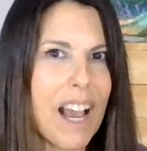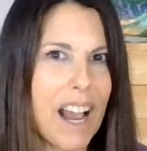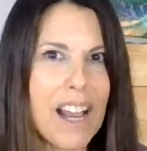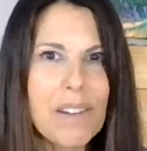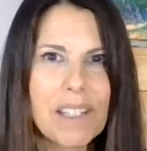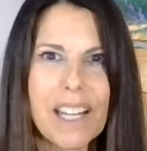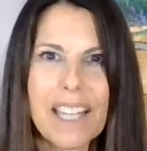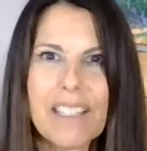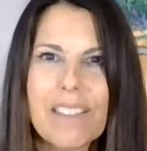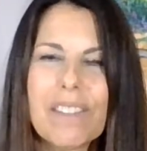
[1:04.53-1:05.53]
I would
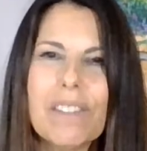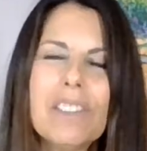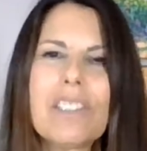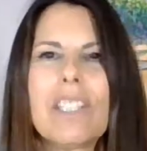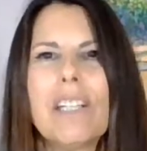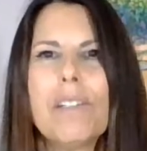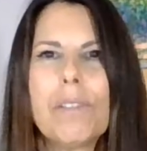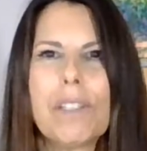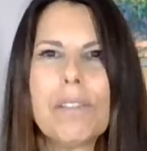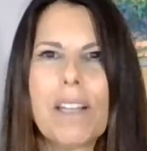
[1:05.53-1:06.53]
like you to share it
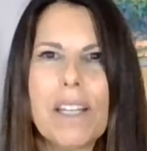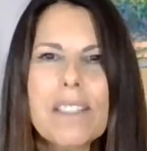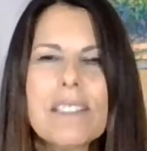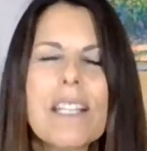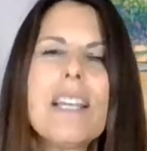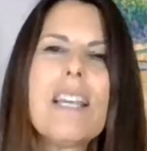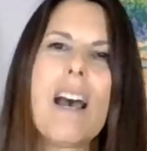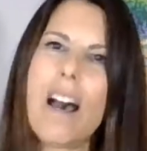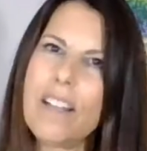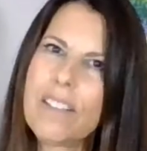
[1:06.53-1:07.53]
with us
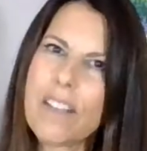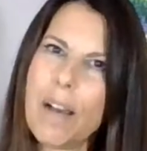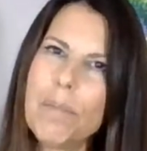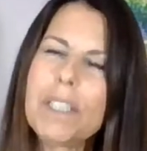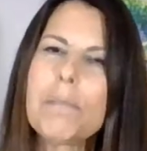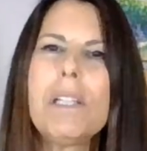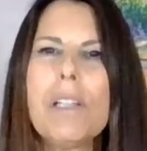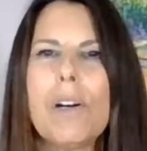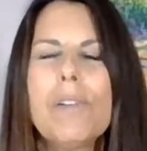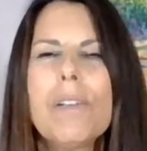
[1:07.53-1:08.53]
on the comments
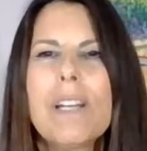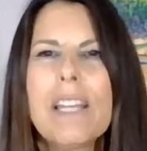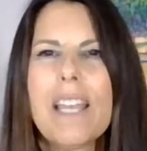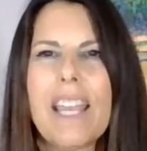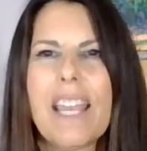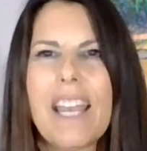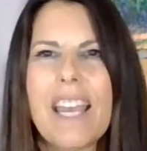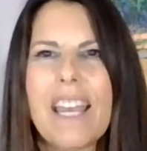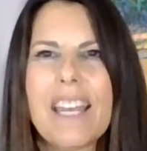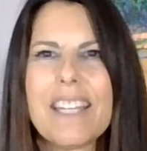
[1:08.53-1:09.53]
below.
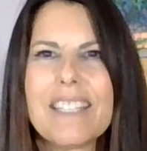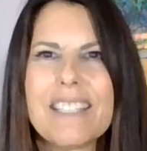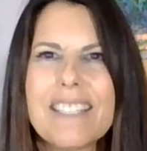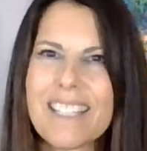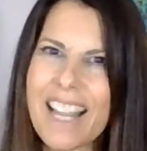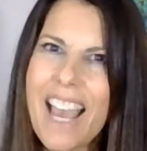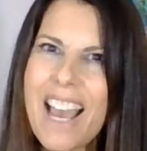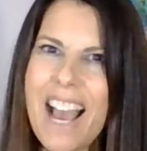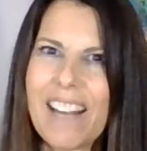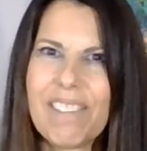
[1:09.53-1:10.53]
And yeah,
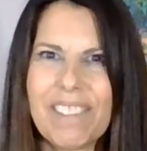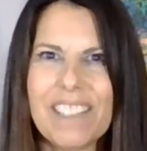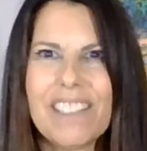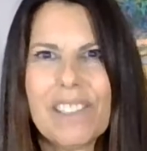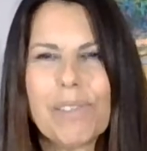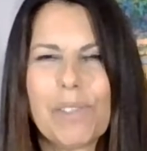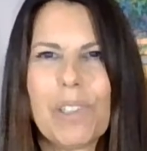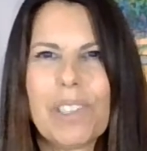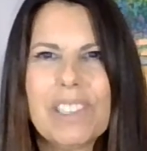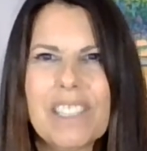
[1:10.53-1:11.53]
I really look
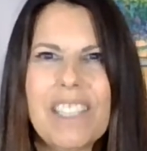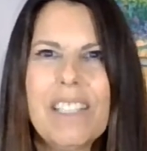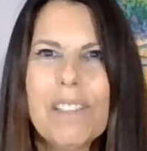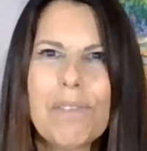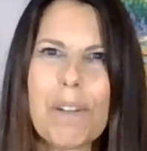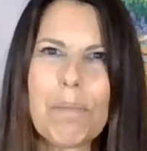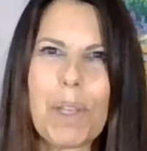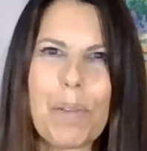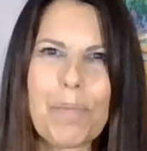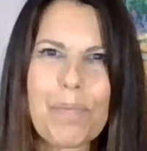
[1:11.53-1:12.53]
forward to hearing from
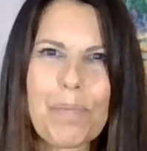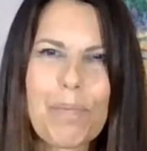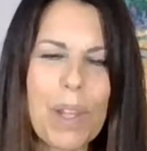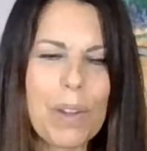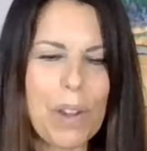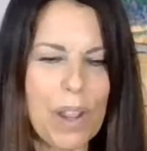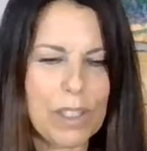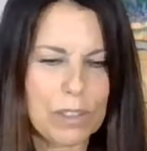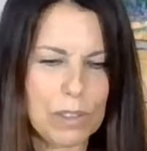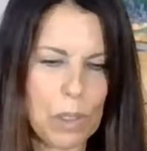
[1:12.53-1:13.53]
you.
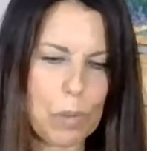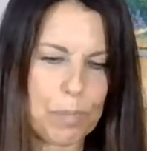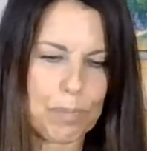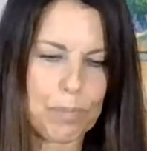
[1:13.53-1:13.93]
So,